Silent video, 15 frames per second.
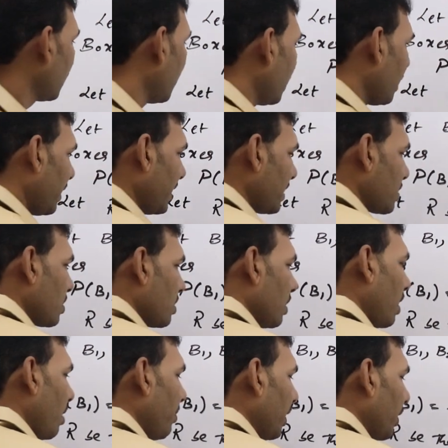Next
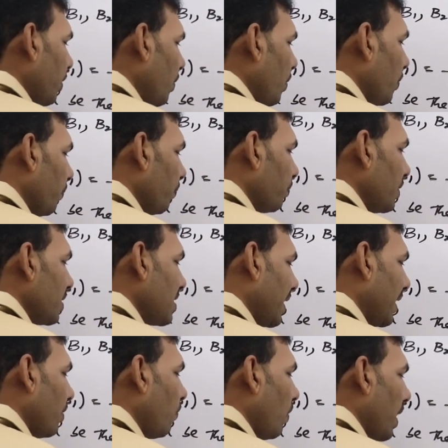coming to the
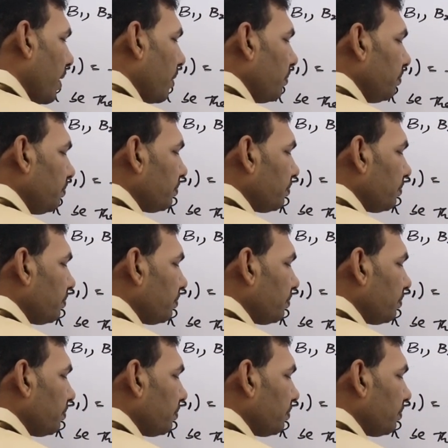second one.